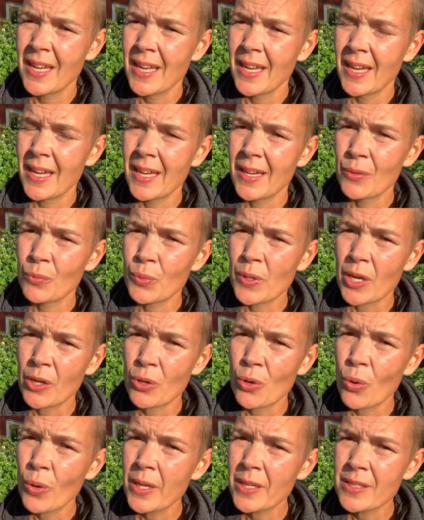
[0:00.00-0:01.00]
We are
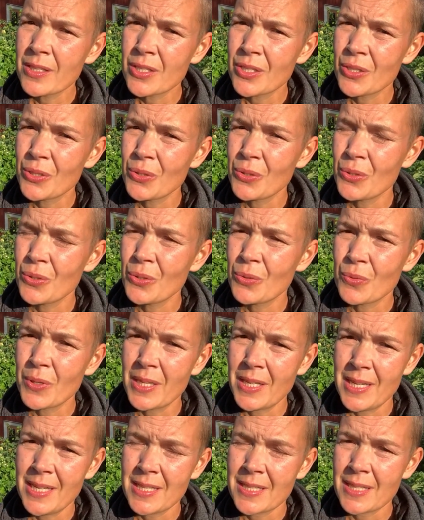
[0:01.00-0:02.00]
going to
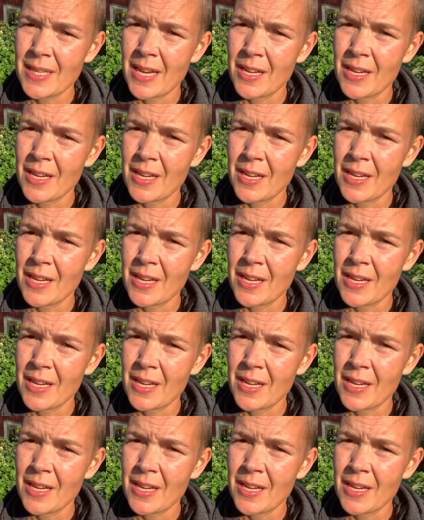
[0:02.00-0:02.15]
release